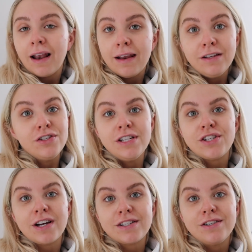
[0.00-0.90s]
literally
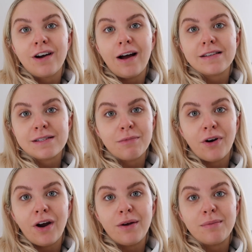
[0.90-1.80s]
chat to you guys
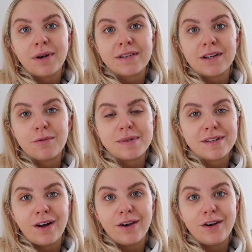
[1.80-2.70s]
tomorrow because I'll be
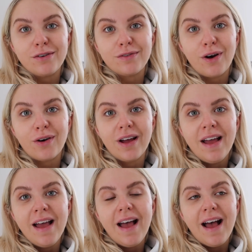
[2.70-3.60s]
starting a new vlog,
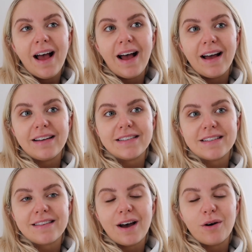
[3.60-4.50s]

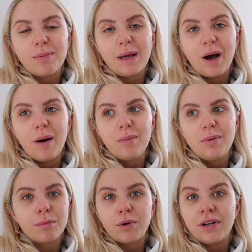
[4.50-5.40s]
and that'll be up
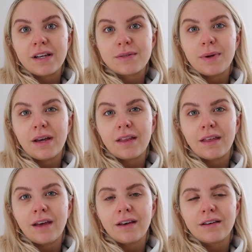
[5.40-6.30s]
some point next week, I
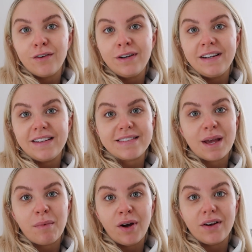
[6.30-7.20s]
think. I really need to
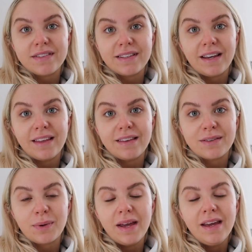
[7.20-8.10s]
get my arse in gear
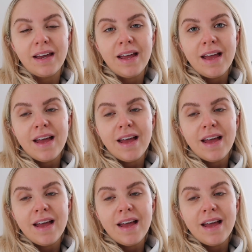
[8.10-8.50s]
this week.